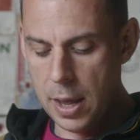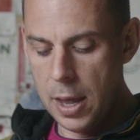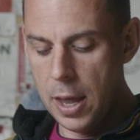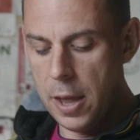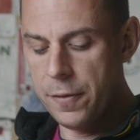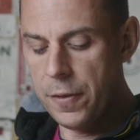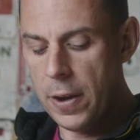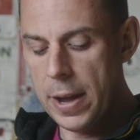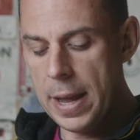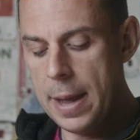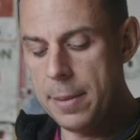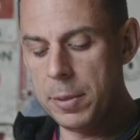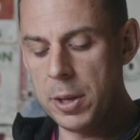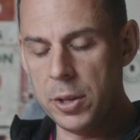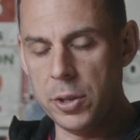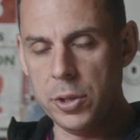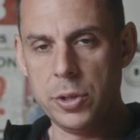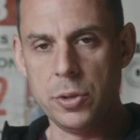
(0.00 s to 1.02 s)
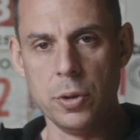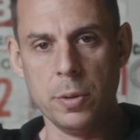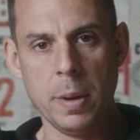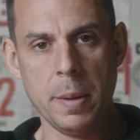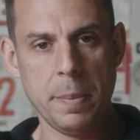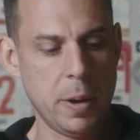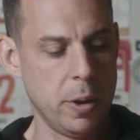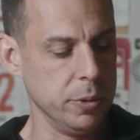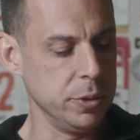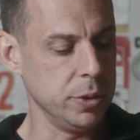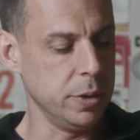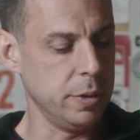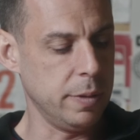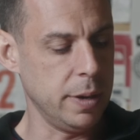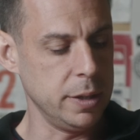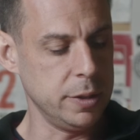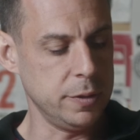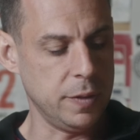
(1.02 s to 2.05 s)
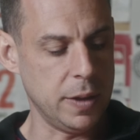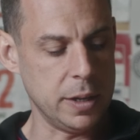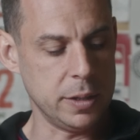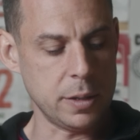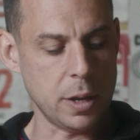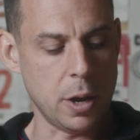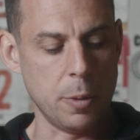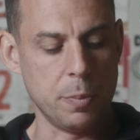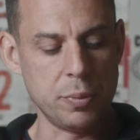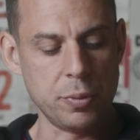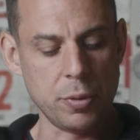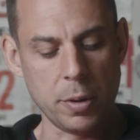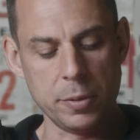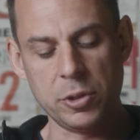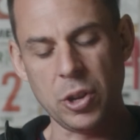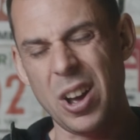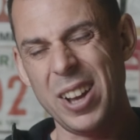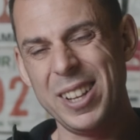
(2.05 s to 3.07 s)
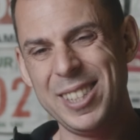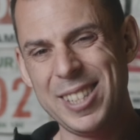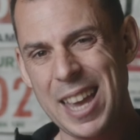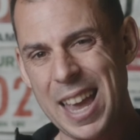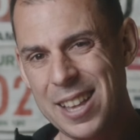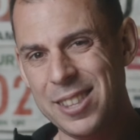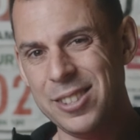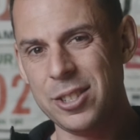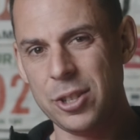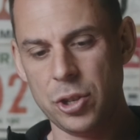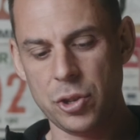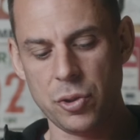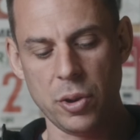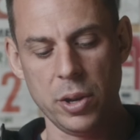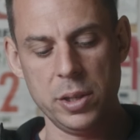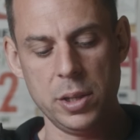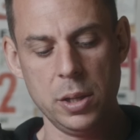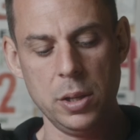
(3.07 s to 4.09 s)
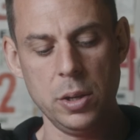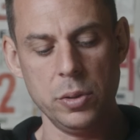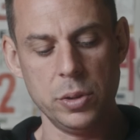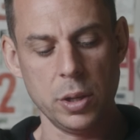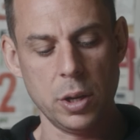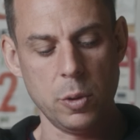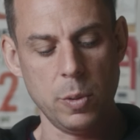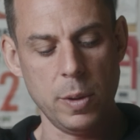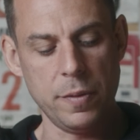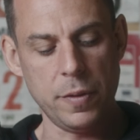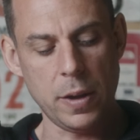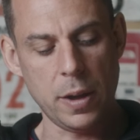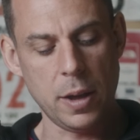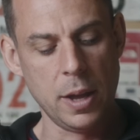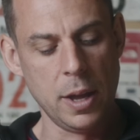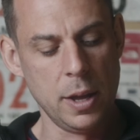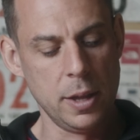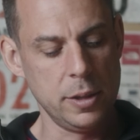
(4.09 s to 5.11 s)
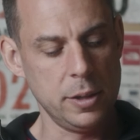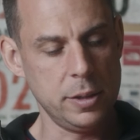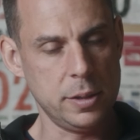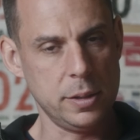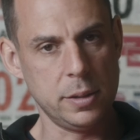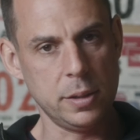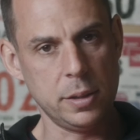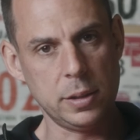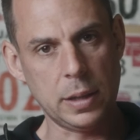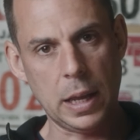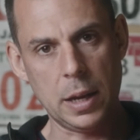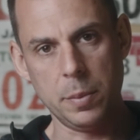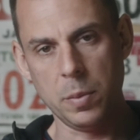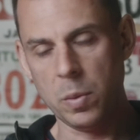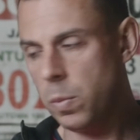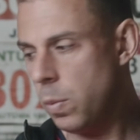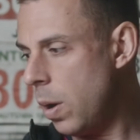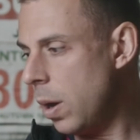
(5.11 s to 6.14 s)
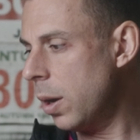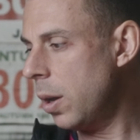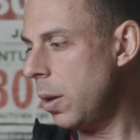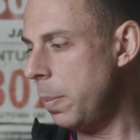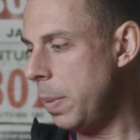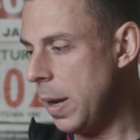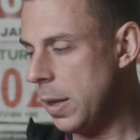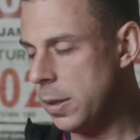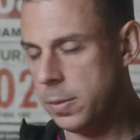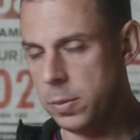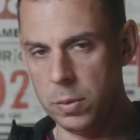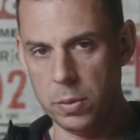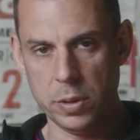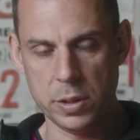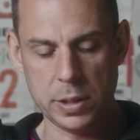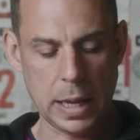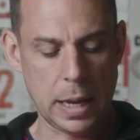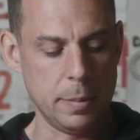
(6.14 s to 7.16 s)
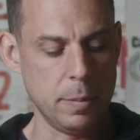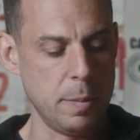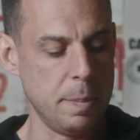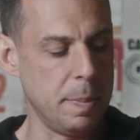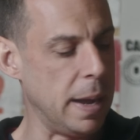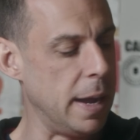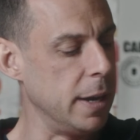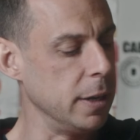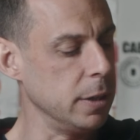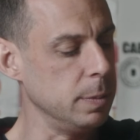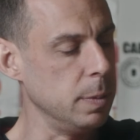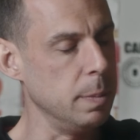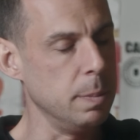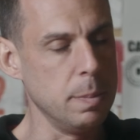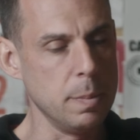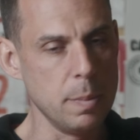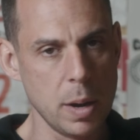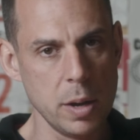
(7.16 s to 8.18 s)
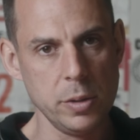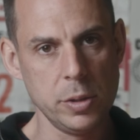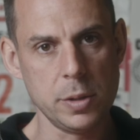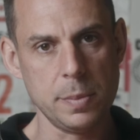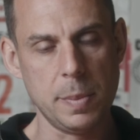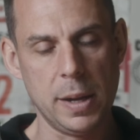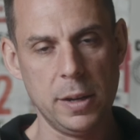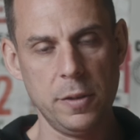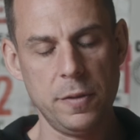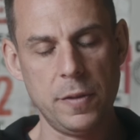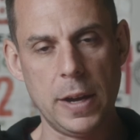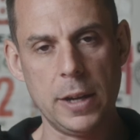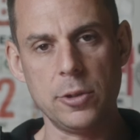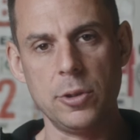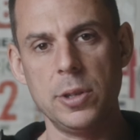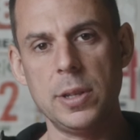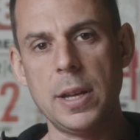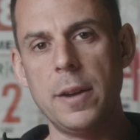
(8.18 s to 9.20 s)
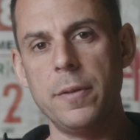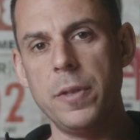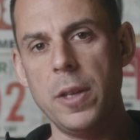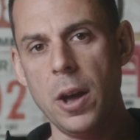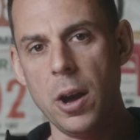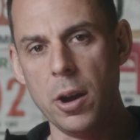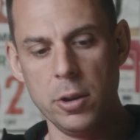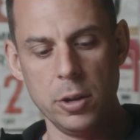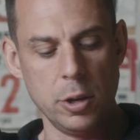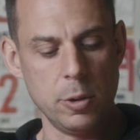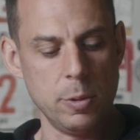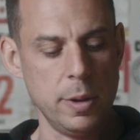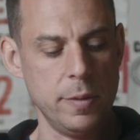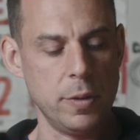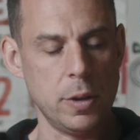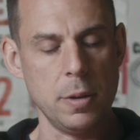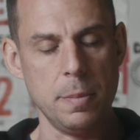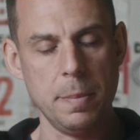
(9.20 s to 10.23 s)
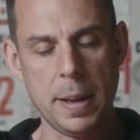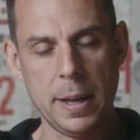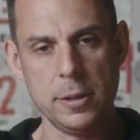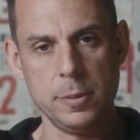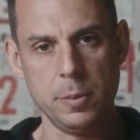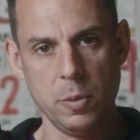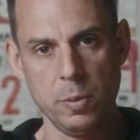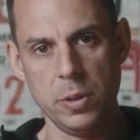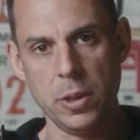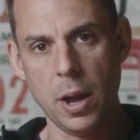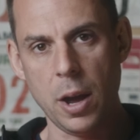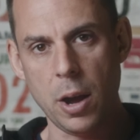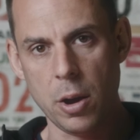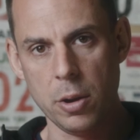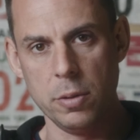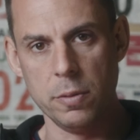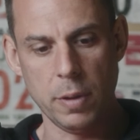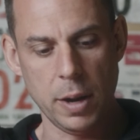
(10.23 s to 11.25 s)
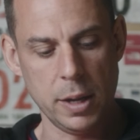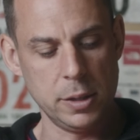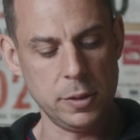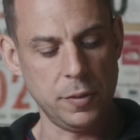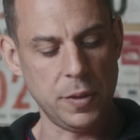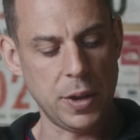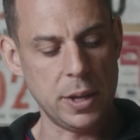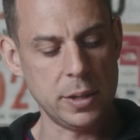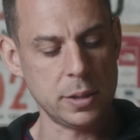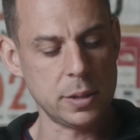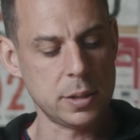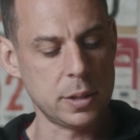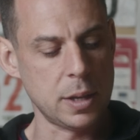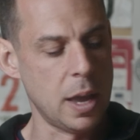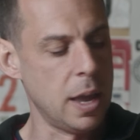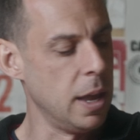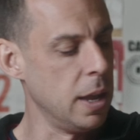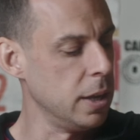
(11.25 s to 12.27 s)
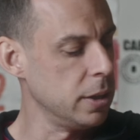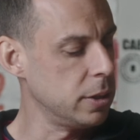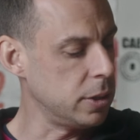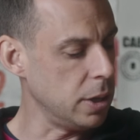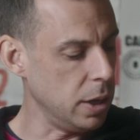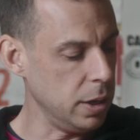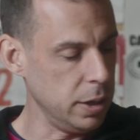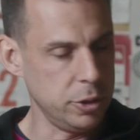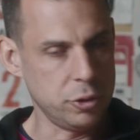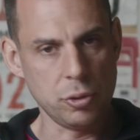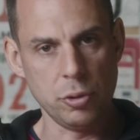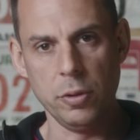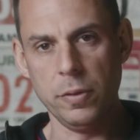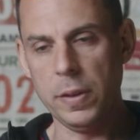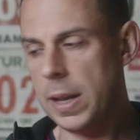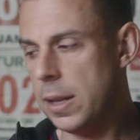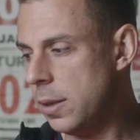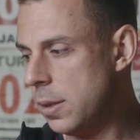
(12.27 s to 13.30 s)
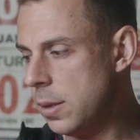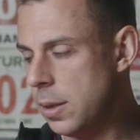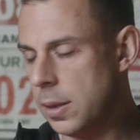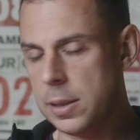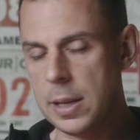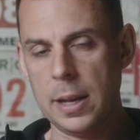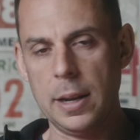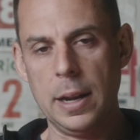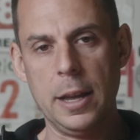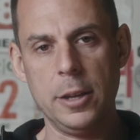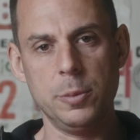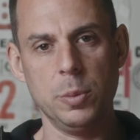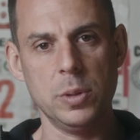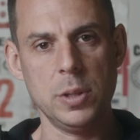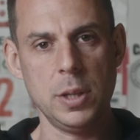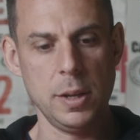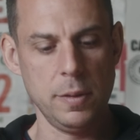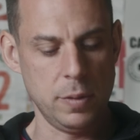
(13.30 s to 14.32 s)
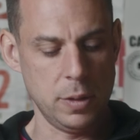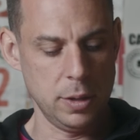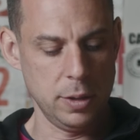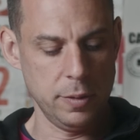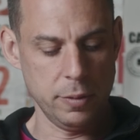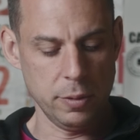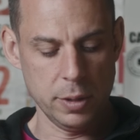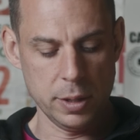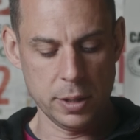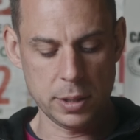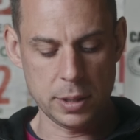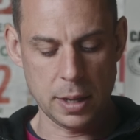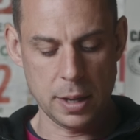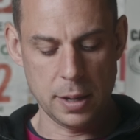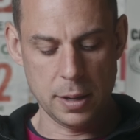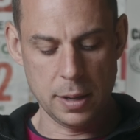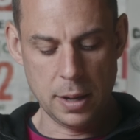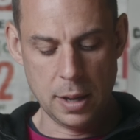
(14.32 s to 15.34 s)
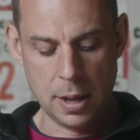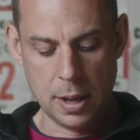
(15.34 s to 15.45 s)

If I am going to store my poles on a race vest, I tend to try to use a quiver. This is the Salomon one, compatible with the Salomon bags, but most manufacturers have their own quiver compatible with their own race vests. Certainly true of Instinct and La Sportiva that you've already seen.